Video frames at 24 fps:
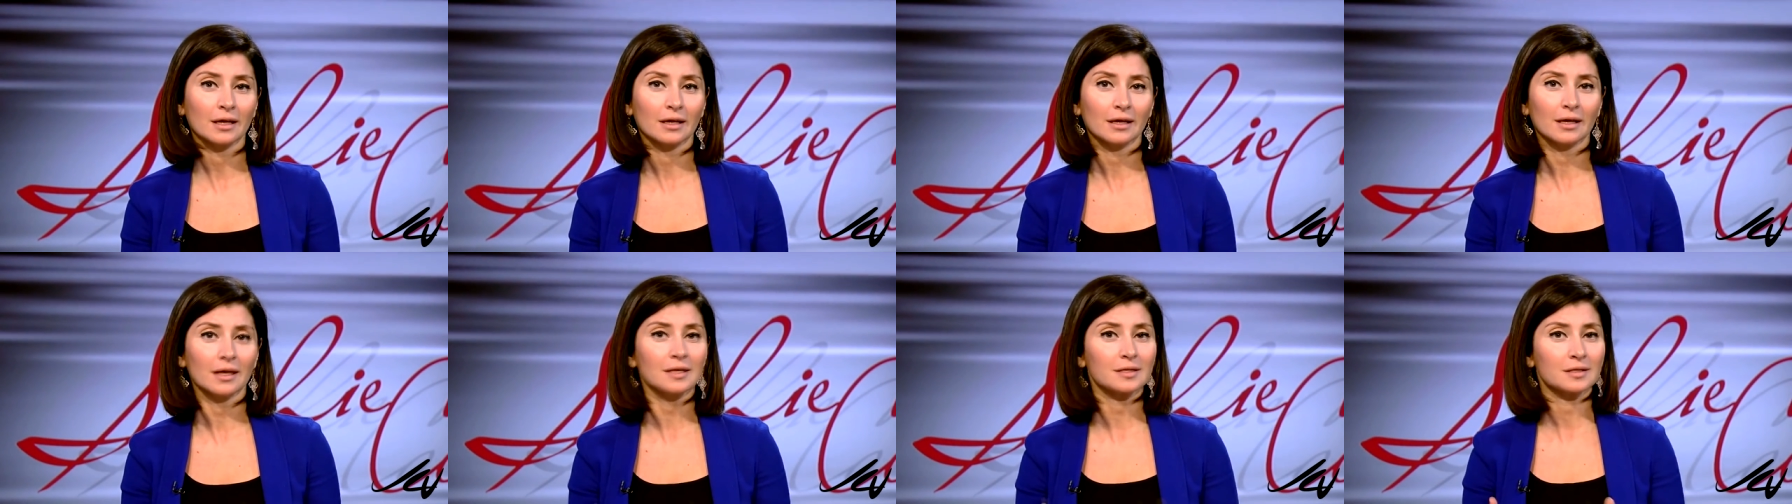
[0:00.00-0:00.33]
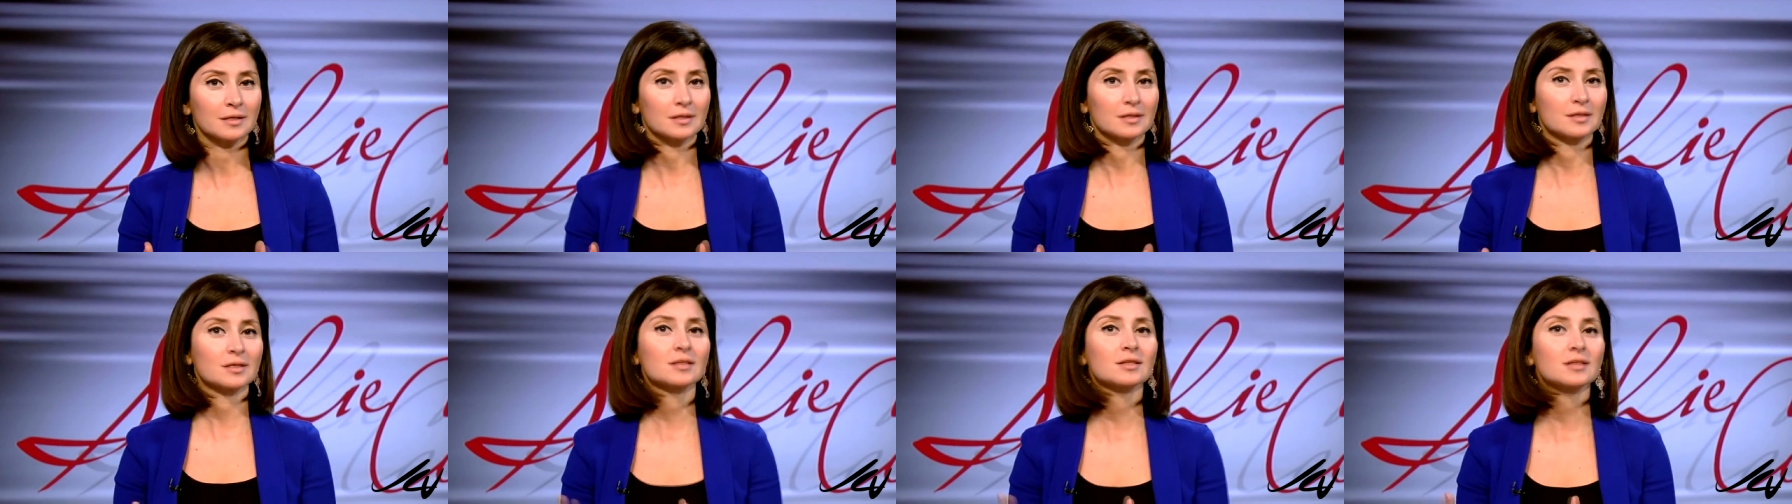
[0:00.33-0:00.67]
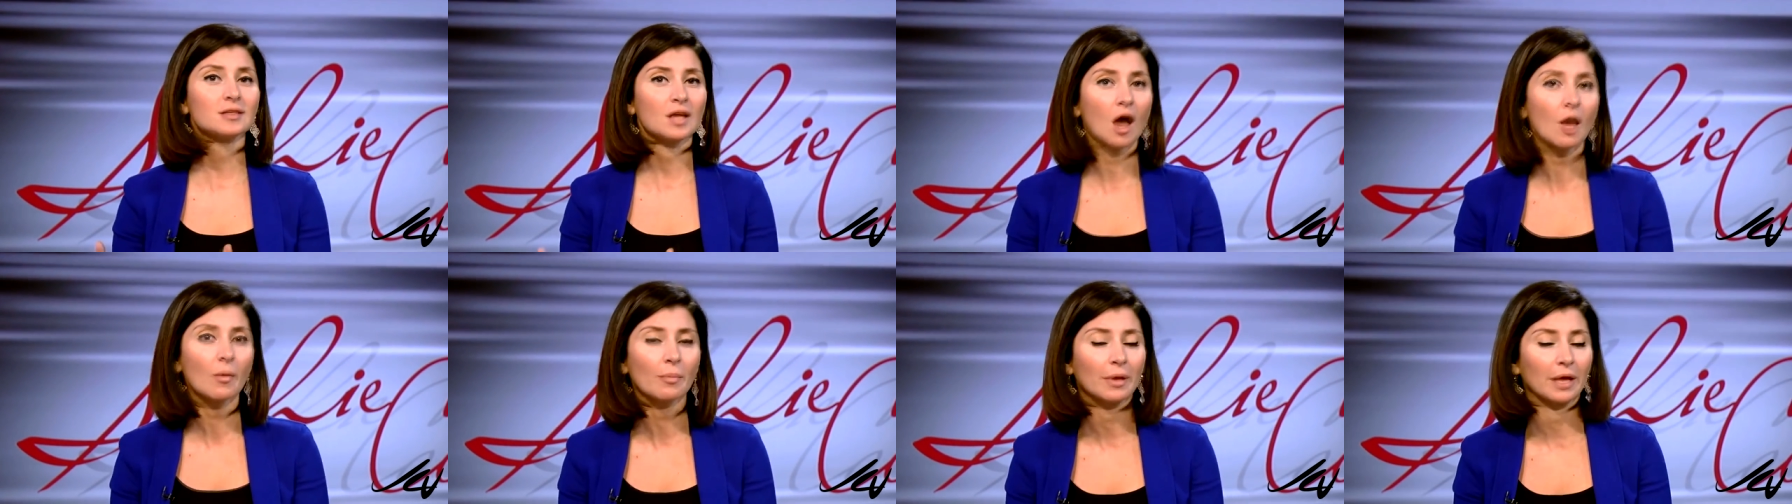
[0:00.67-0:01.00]
isn't
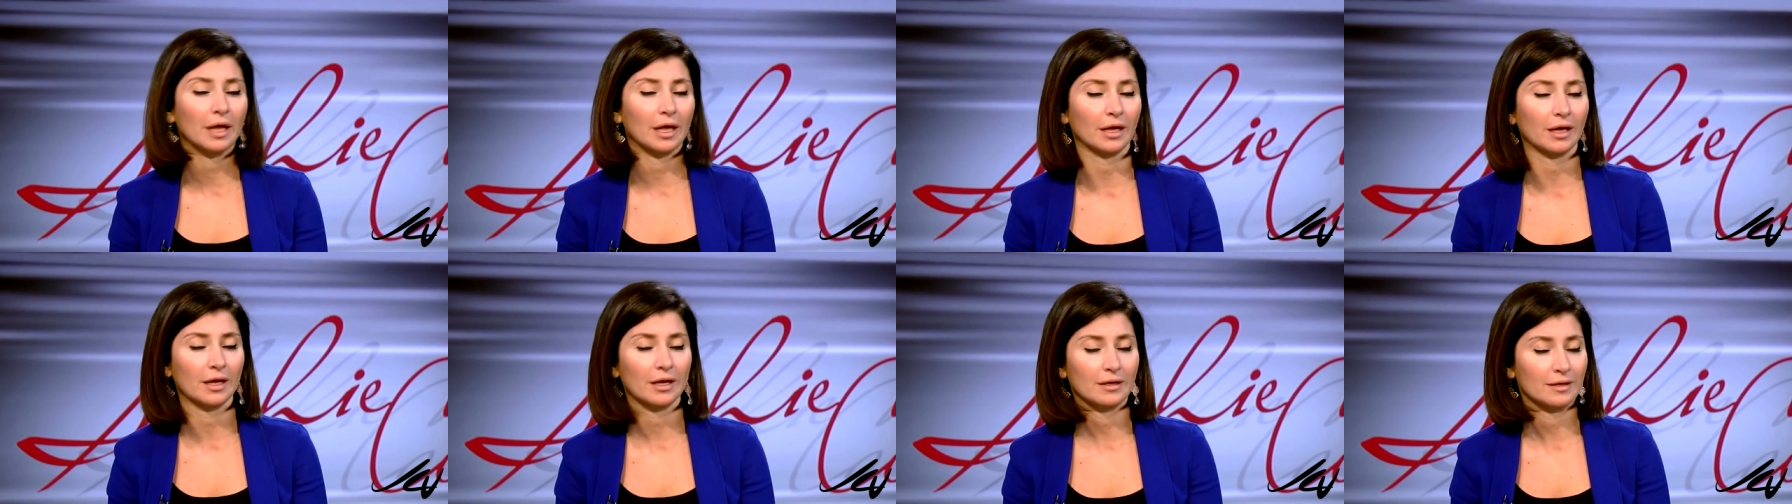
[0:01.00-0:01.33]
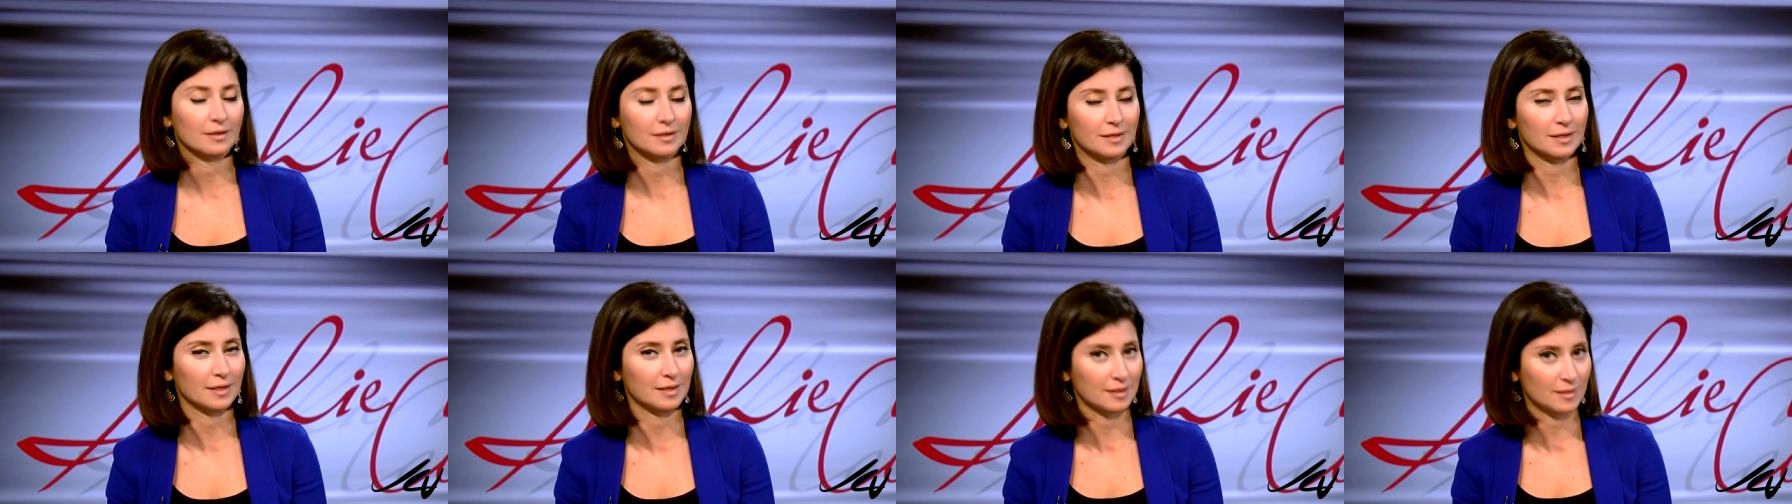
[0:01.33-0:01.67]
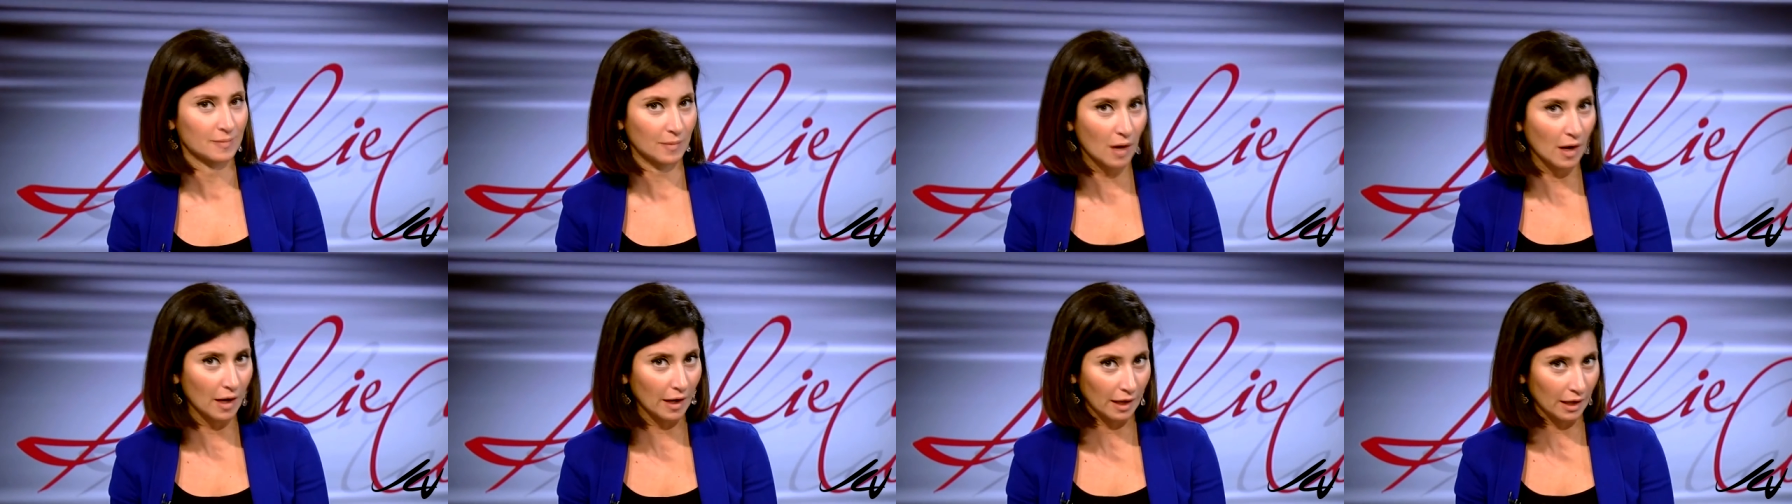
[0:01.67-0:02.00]
stopping NSA
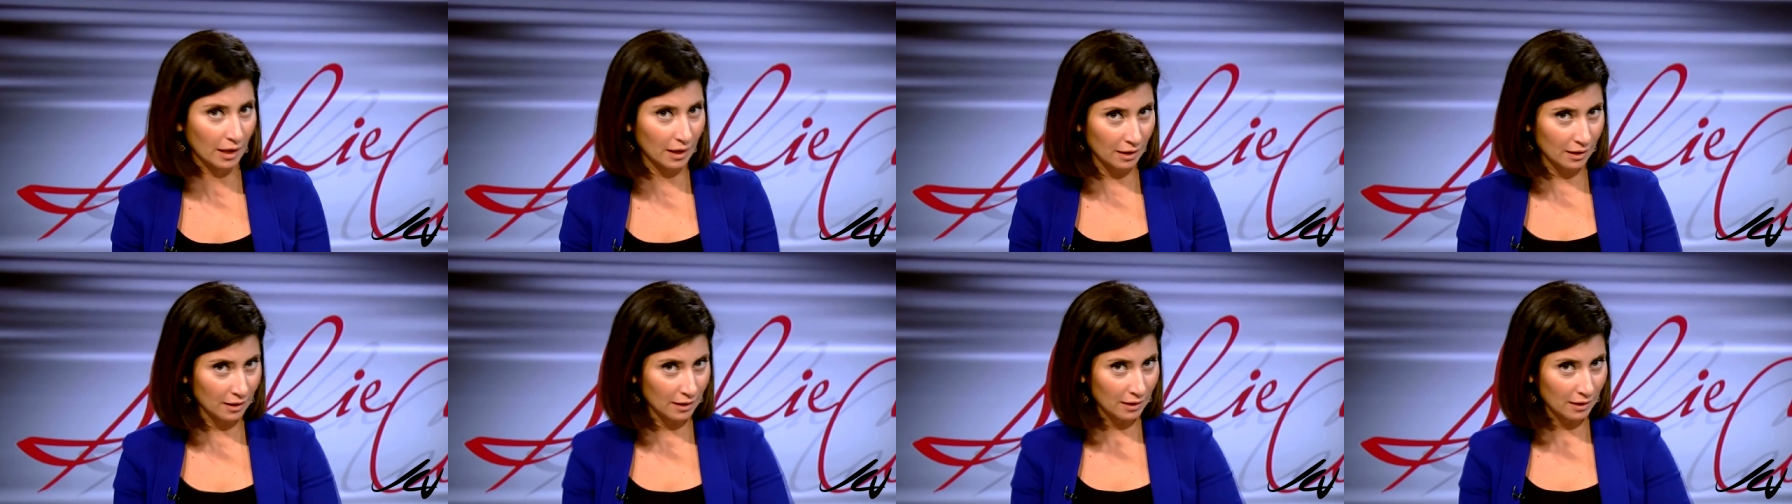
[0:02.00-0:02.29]
spying.